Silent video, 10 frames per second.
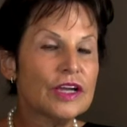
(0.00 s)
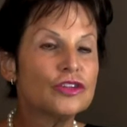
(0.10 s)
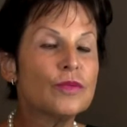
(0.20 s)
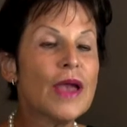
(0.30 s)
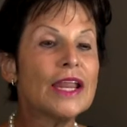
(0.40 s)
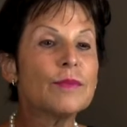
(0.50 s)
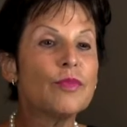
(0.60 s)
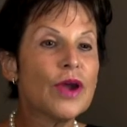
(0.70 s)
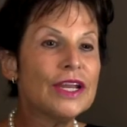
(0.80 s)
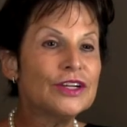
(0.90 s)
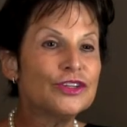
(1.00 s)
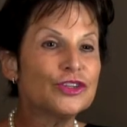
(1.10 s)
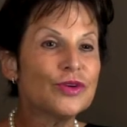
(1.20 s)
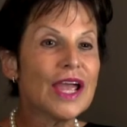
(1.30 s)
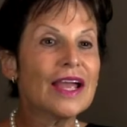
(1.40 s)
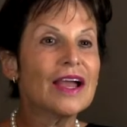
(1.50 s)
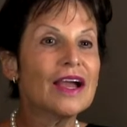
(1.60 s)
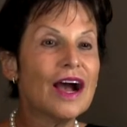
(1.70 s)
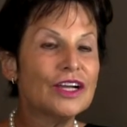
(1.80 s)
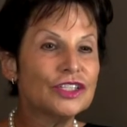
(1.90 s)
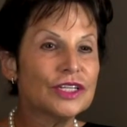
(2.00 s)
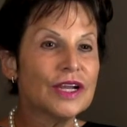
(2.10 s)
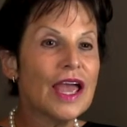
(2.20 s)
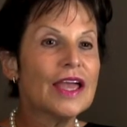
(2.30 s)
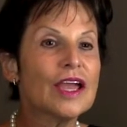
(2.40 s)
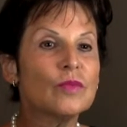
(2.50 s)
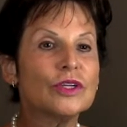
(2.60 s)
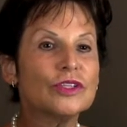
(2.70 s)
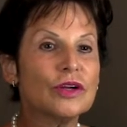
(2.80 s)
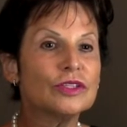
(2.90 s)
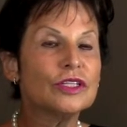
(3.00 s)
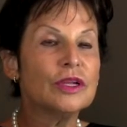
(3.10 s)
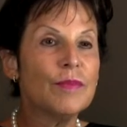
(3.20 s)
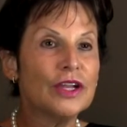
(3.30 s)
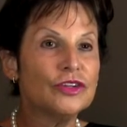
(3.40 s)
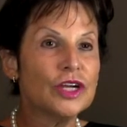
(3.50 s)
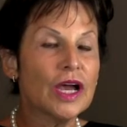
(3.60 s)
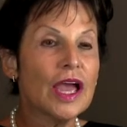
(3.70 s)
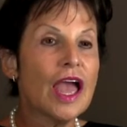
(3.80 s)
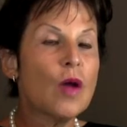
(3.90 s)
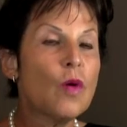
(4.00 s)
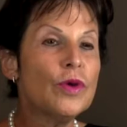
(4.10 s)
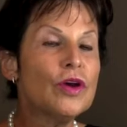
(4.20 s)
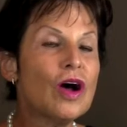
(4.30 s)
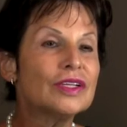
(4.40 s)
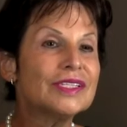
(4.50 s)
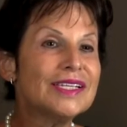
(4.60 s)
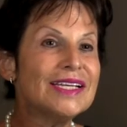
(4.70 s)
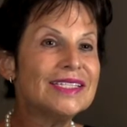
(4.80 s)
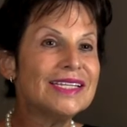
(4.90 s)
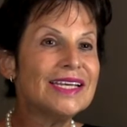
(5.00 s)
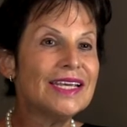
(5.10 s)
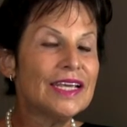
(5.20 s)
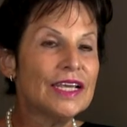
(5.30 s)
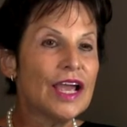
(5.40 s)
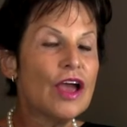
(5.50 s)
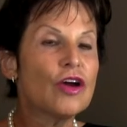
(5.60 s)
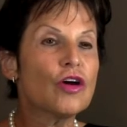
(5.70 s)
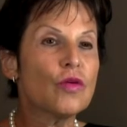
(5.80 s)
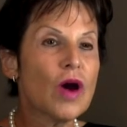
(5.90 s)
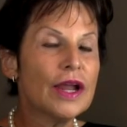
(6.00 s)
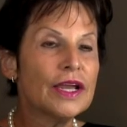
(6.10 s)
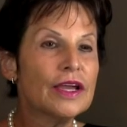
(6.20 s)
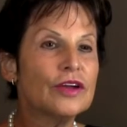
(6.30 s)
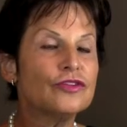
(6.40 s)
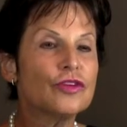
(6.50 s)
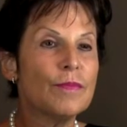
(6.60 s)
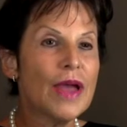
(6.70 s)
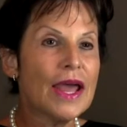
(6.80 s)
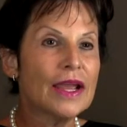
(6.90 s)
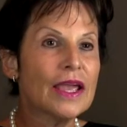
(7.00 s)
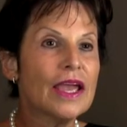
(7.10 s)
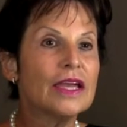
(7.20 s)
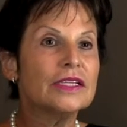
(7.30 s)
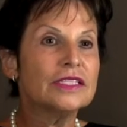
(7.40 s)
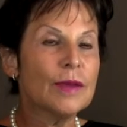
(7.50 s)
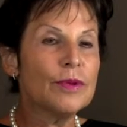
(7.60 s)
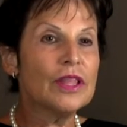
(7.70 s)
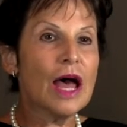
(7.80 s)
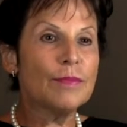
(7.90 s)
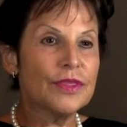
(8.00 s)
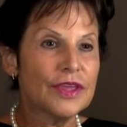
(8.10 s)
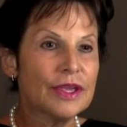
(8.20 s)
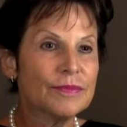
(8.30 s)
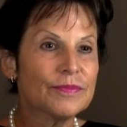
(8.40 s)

Traumatic brain injury and concussion can result in dementia, and what we call CTE, chronic traumatic encephalopathy.